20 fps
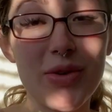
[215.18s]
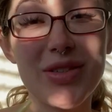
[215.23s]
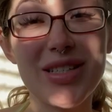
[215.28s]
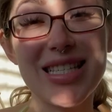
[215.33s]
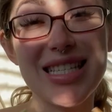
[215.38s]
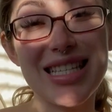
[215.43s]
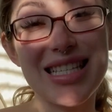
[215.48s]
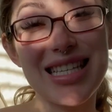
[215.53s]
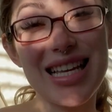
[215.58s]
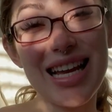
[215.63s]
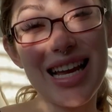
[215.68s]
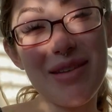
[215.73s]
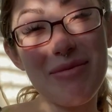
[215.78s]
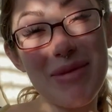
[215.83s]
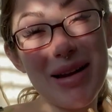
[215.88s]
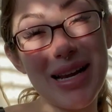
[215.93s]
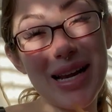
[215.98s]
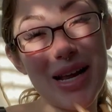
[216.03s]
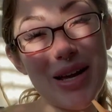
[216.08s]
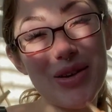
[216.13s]
Since I got
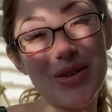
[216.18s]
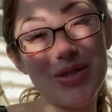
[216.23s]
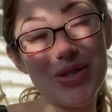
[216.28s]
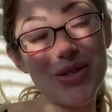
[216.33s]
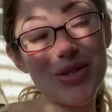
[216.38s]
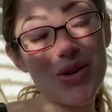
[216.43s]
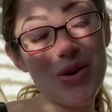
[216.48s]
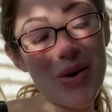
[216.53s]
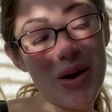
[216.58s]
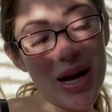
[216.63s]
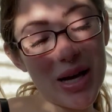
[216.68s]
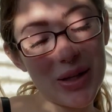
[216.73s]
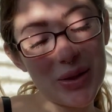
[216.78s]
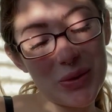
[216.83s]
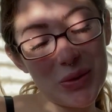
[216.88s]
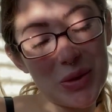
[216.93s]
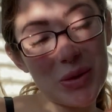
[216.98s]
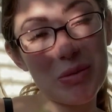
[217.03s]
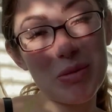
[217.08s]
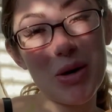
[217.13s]
my nails, you know, I
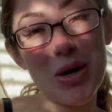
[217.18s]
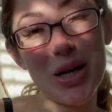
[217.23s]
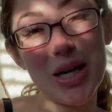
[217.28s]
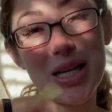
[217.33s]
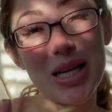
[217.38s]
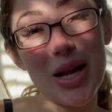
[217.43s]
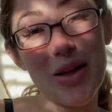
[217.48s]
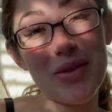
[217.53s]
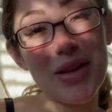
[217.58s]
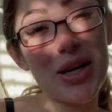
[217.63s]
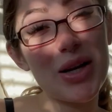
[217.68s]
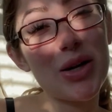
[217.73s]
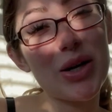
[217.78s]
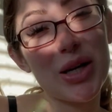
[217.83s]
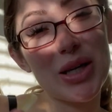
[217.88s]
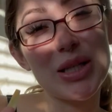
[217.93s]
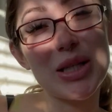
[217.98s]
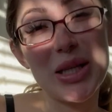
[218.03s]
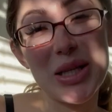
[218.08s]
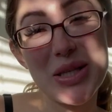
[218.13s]
glued them on and now they
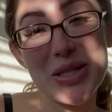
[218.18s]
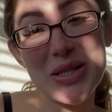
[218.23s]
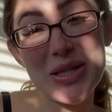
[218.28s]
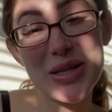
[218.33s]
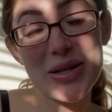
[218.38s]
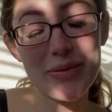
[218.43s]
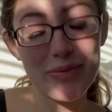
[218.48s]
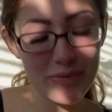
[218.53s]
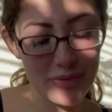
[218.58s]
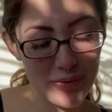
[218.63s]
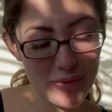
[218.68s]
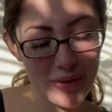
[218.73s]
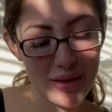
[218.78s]
looking decent.